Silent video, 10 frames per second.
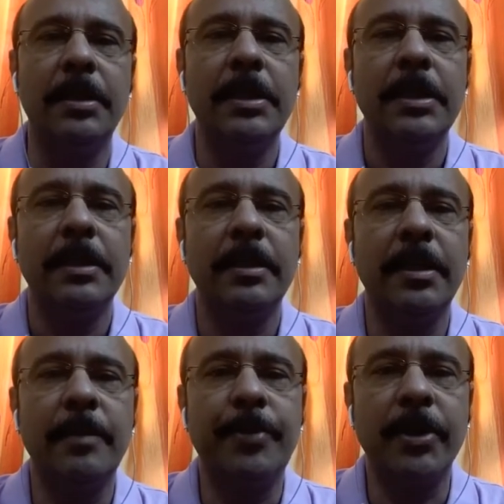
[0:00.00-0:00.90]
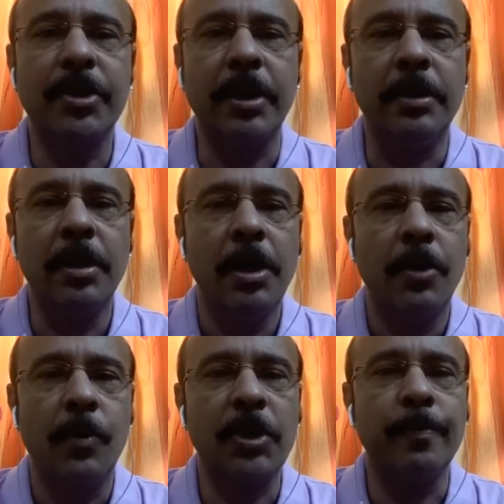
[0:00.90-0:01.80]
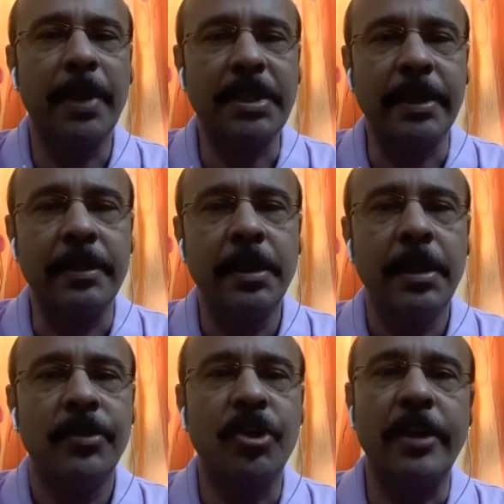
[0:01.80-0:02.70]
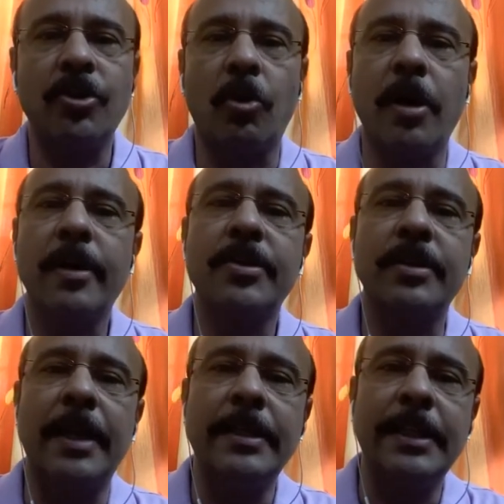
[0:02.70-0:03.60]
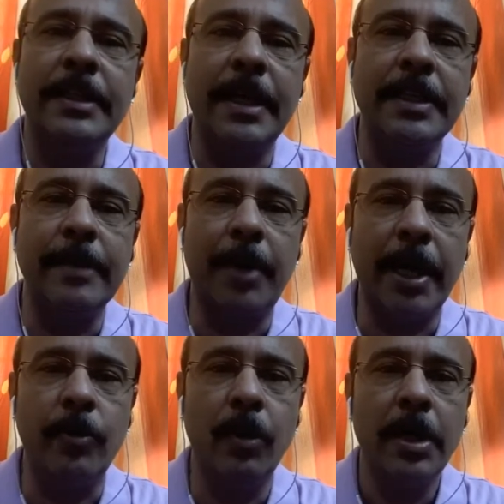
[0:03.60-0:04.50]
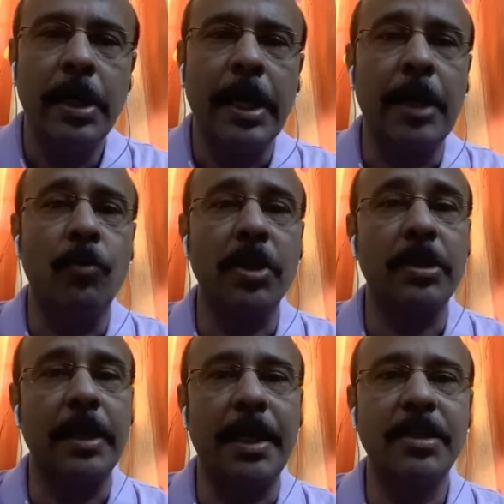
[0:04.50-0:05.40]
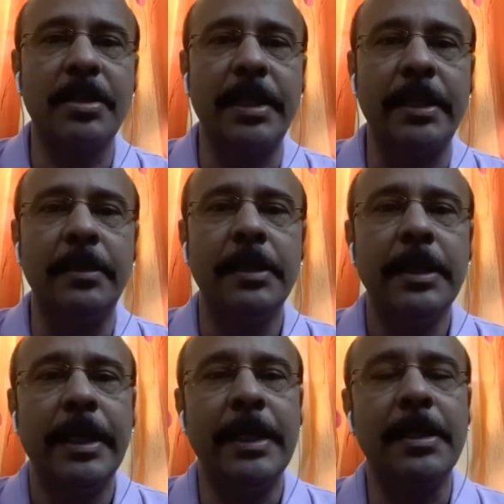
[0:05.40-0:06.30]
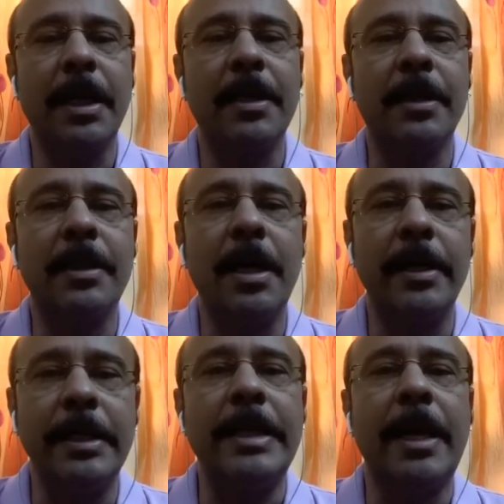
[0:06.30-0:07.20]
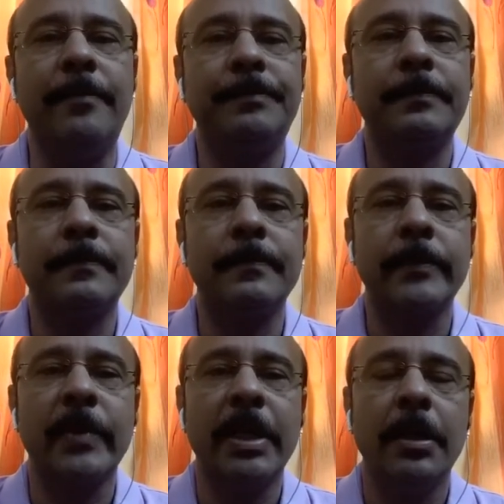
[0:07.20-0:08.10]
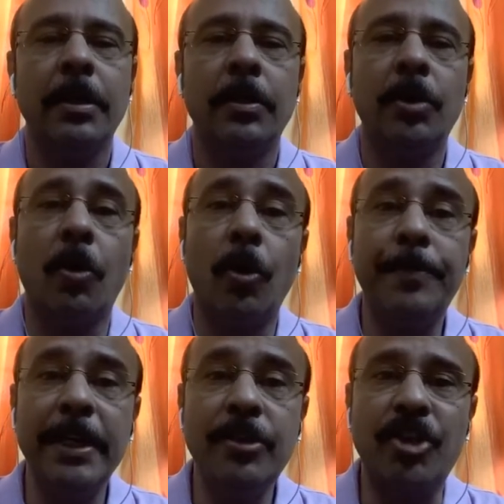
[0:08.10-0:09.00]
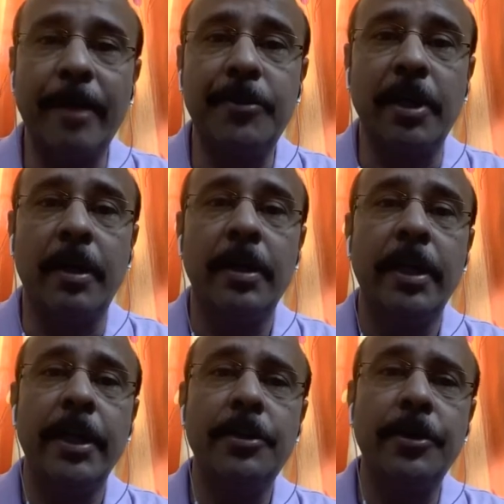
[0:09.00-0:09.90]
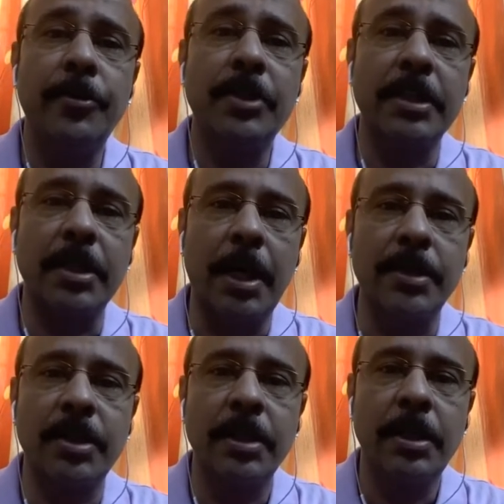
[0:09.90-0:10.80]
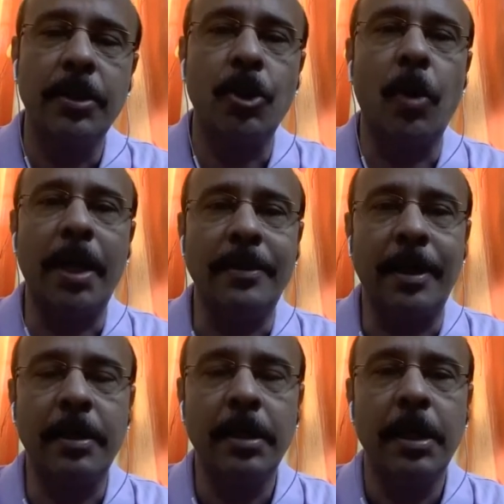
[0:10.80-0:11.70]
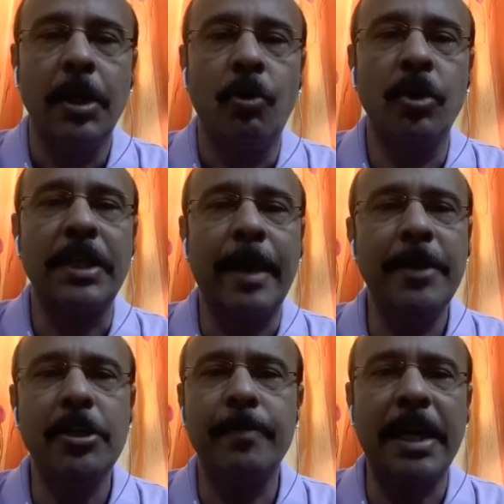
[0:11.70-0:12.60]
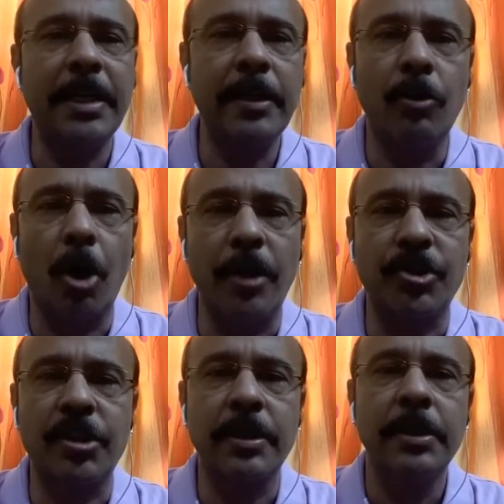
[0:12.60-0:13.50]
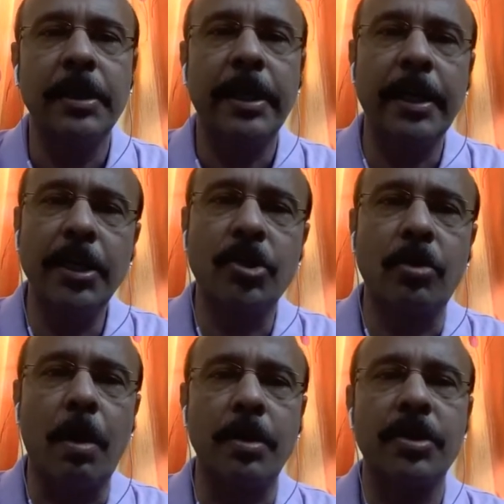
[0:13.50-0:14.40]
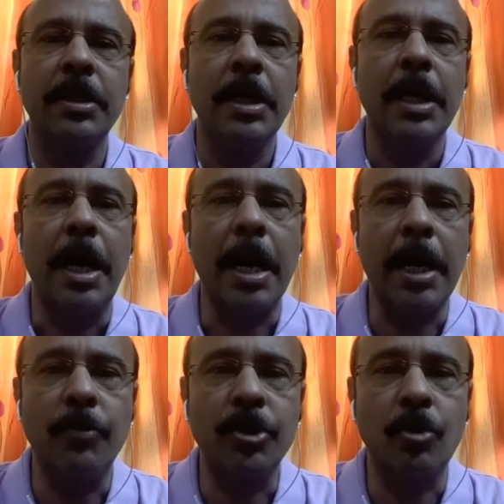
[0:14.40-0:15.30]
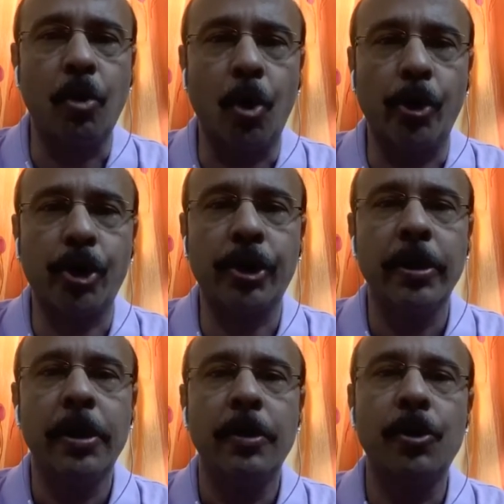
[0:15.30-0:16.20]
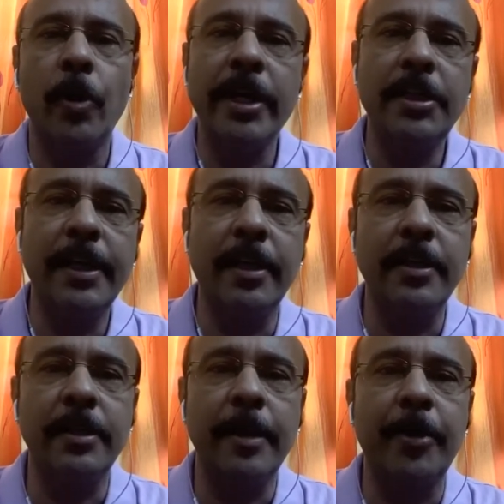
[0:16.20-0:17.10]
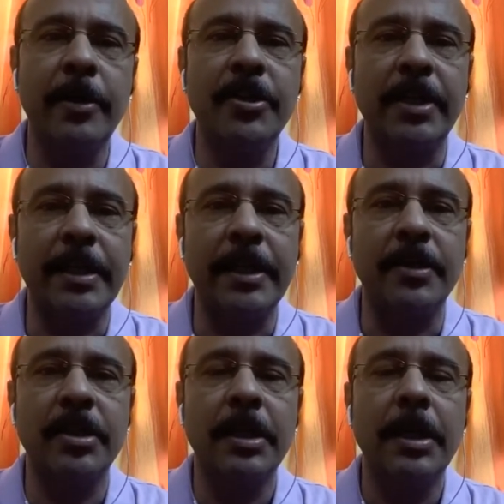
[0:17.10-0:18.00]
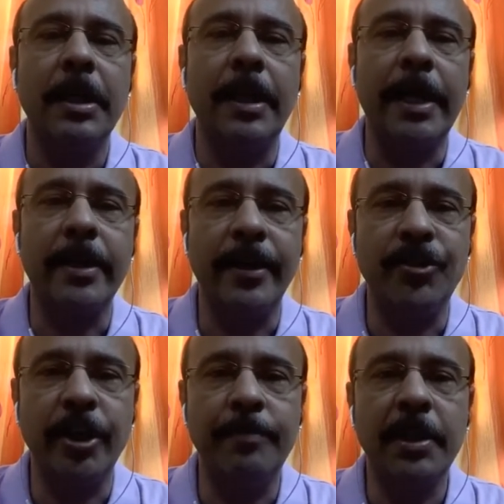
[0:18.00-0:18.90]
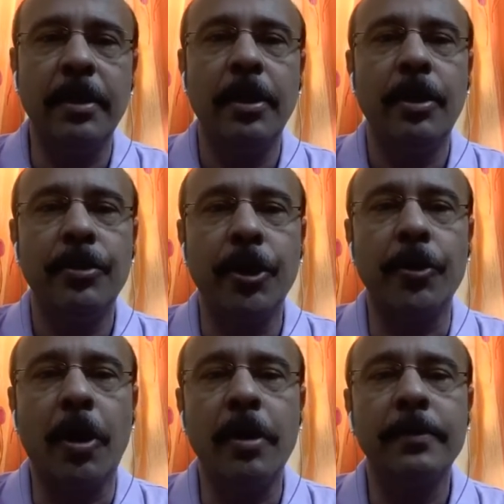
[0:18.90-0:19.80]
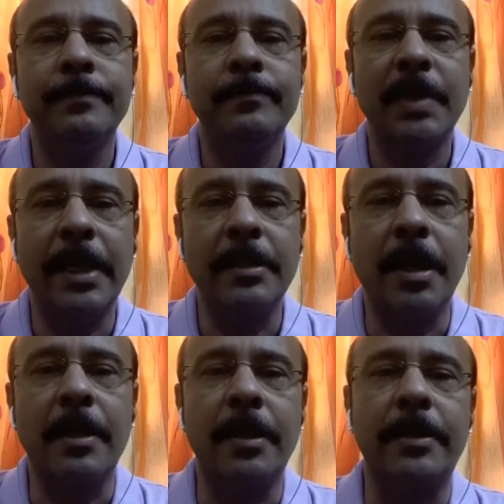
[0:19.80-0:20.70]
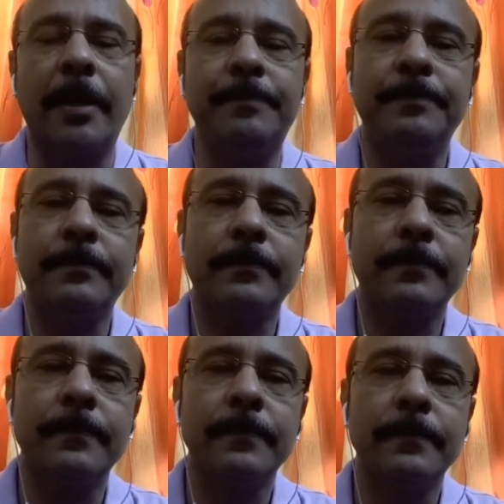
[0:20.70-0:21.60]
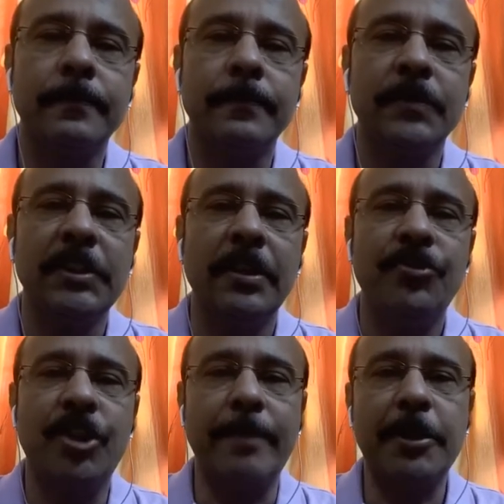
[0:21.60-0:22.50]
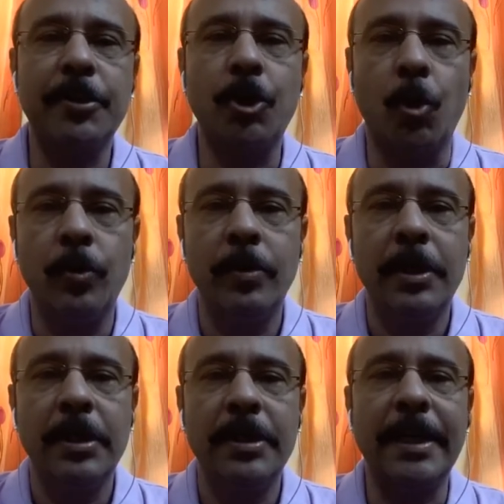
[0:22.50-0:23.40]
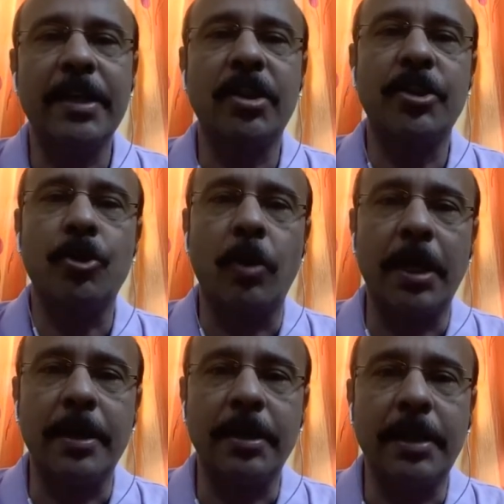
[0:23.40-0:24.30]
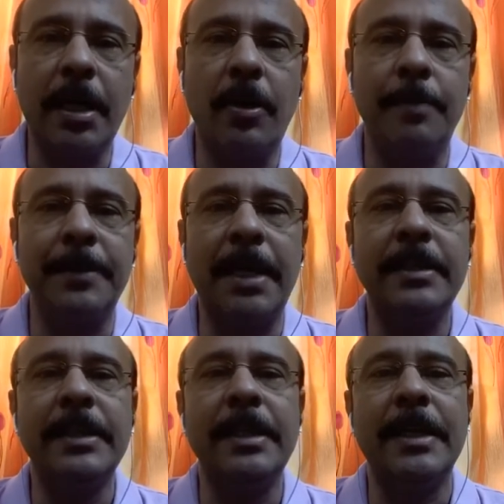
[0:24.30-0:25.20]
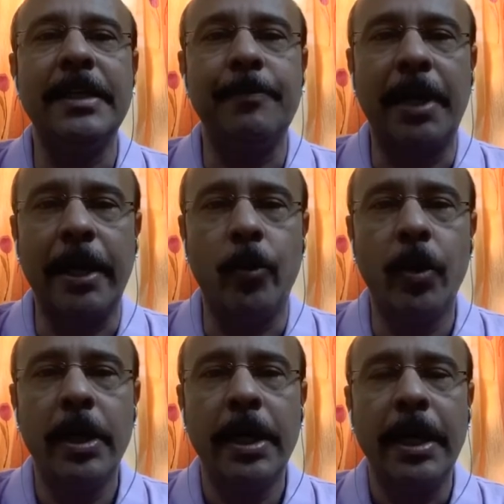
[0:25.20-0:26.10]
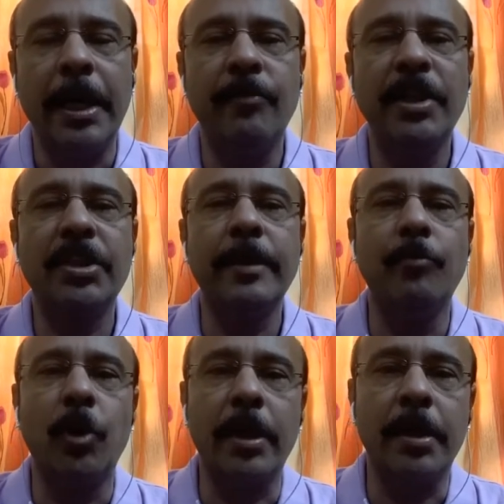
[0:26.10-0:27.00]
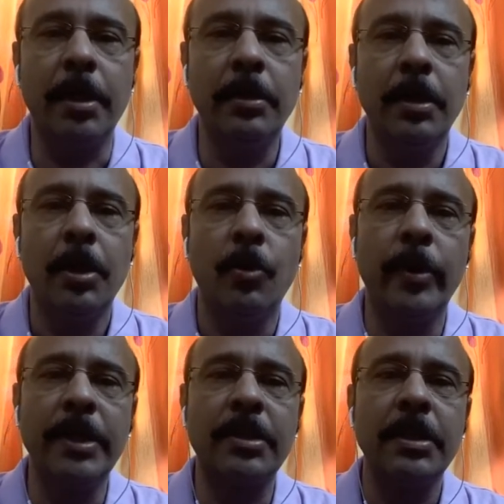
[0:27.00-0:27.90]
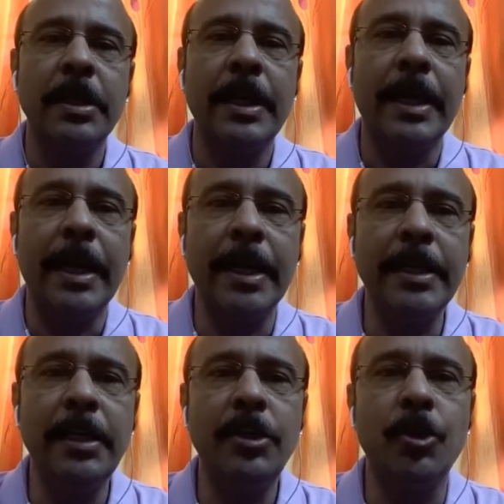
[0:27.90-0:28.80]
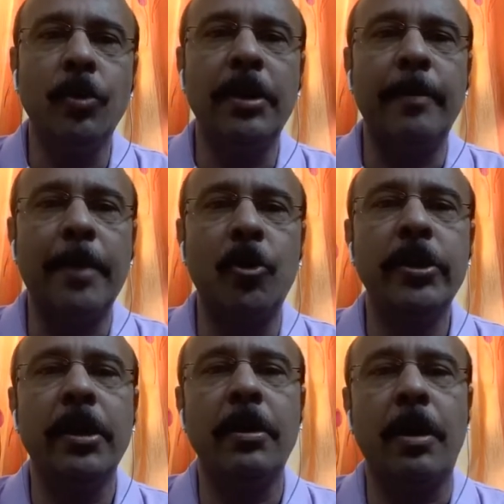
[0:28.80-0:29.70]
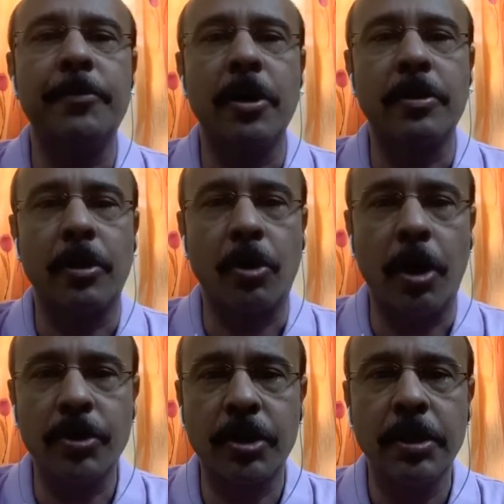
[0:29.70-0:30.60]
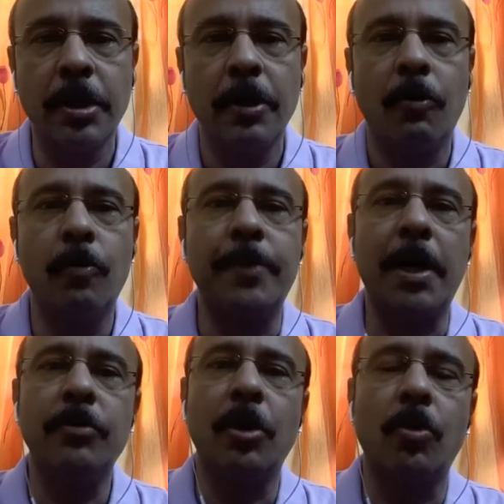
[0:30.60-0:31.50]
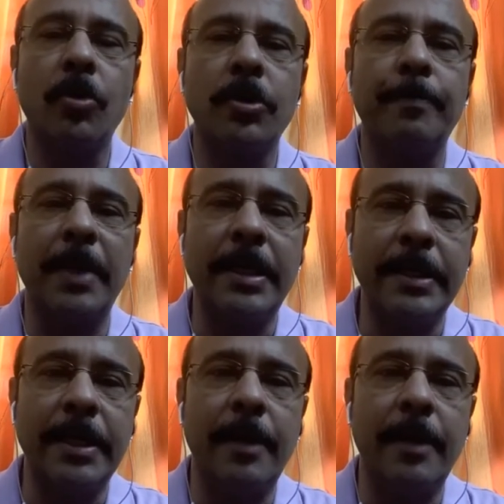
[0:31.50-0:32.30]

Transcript: that the person was missing since August 1995 and was last seen in Calcutta, India. The opening chapter introduces us to Antar, whose habit of getting lost in his thoughts allows Ghosh to integrate different settings like Egypt, New York, and Calcutta. Chapter 2 takes us to Calcutta of 1995, and we see Murugan, who is heading to the memorial of Dr. Ross, who found the cause of malaria.